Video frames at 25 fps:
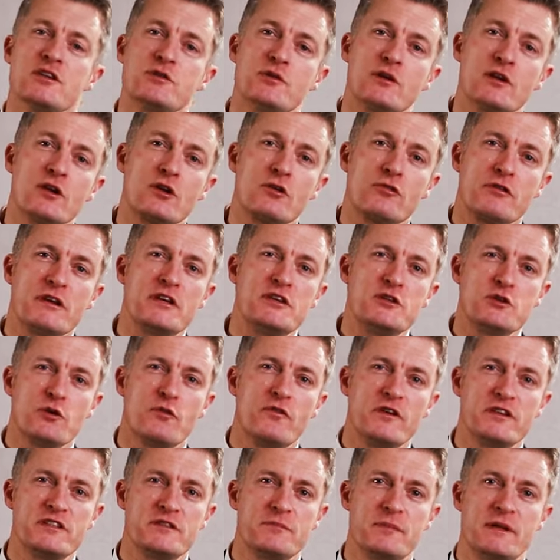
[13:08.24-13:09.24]
To increase
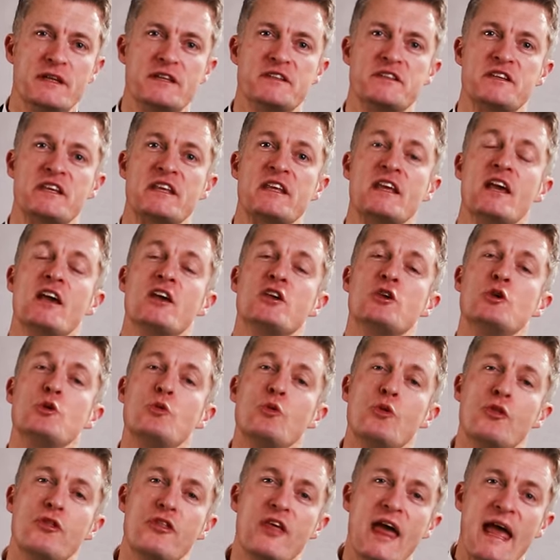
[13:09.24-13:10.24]
your visibility,
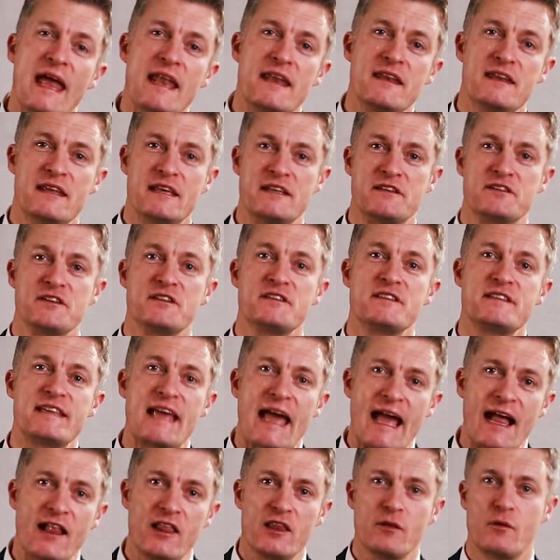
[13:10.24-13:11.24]
you then need to
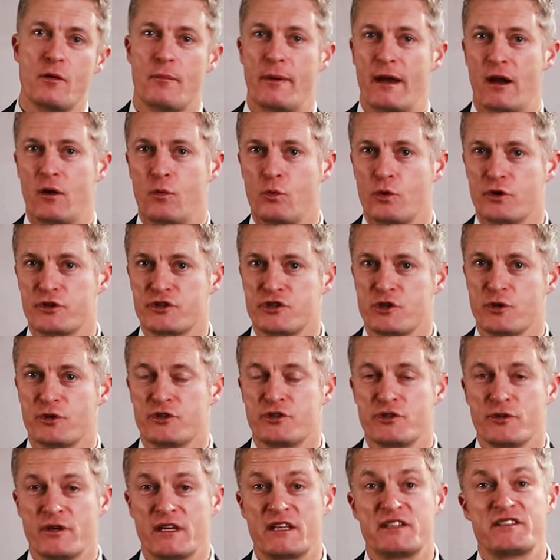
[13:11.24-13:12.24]
tell them about what
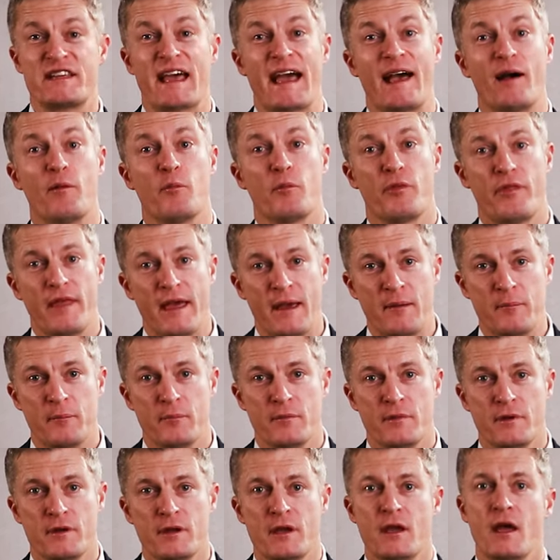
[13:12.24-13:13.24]
you're doing to help
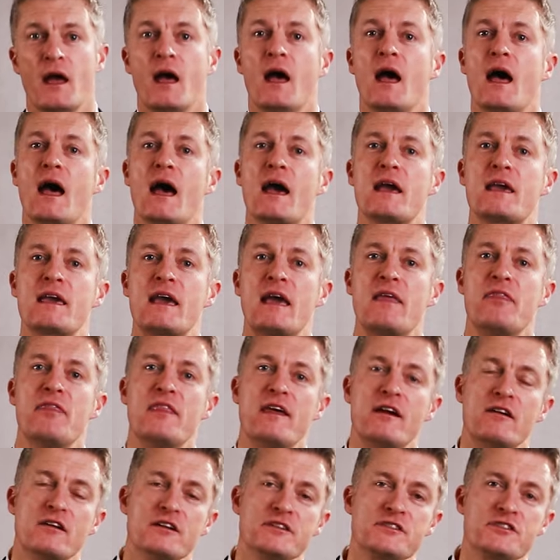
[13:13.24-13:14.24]
them.
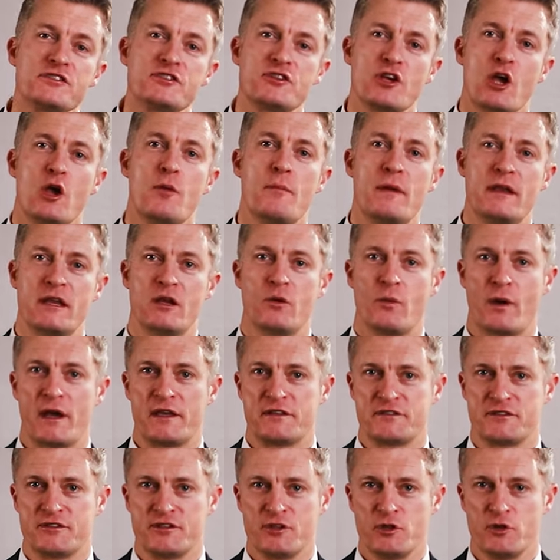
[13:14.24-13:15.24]
Again, there are so many
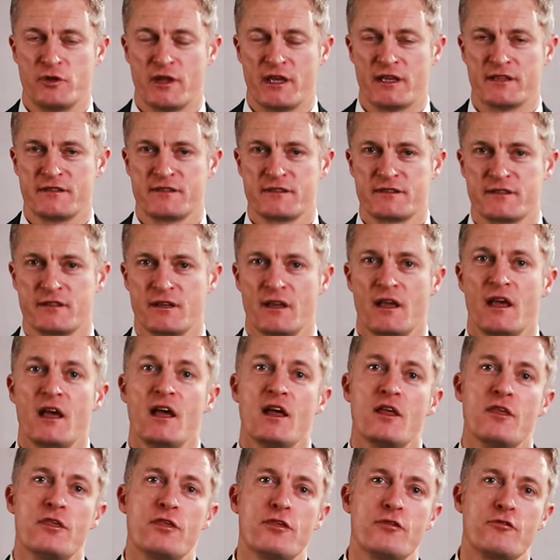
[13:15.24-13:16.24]
ways to do this.
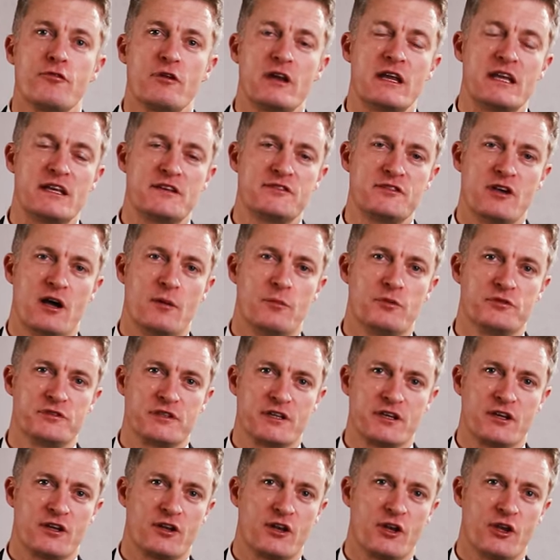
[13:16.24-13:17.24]
Three
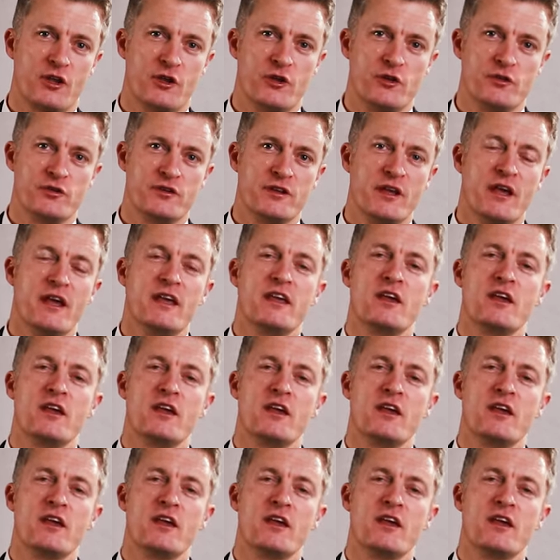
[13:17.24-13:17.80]
examples include,